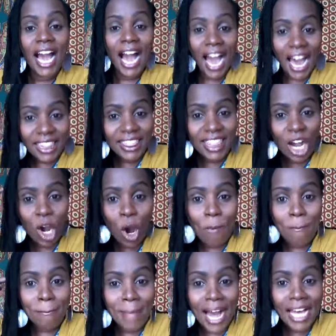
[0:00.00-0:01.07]
had the
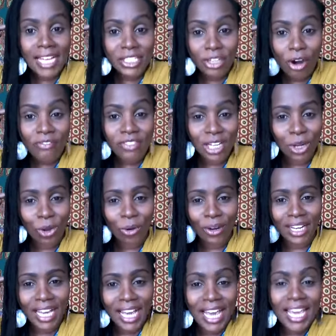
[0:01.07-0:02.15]
command of the
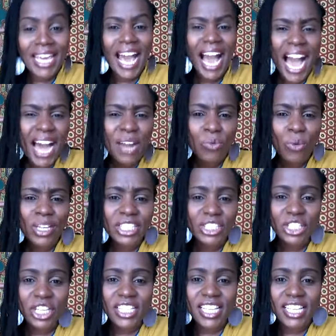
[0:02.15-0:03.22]
Lord. He had what
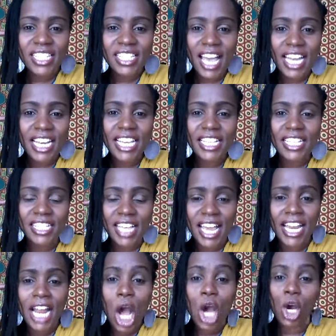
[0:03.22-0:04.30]
Jesus said. He
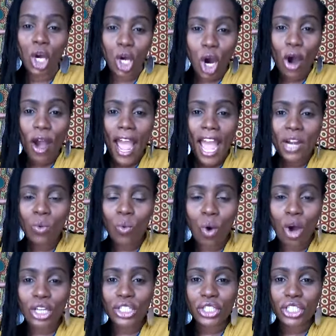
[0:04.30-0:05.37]
said, Go and
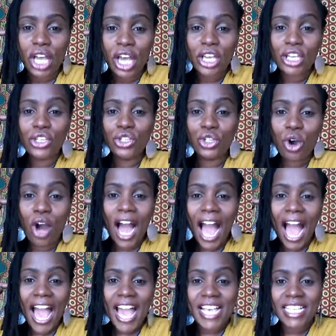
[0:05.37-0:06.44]
wash your
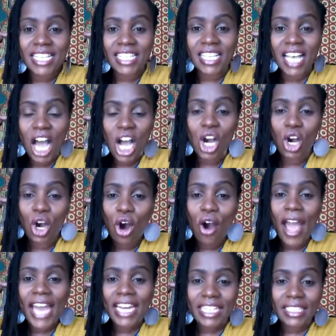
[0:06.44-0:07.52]
eyes, go
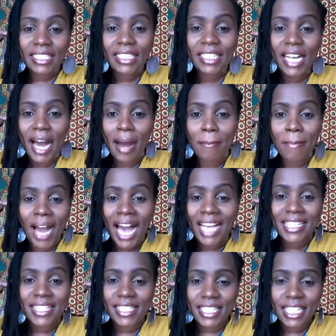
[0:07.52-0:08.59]
and clean up
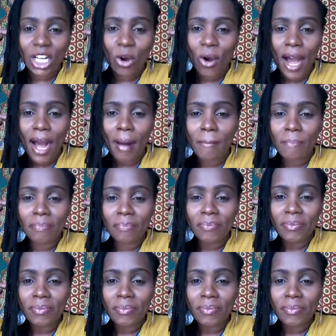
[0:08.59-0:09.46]
at Siloam.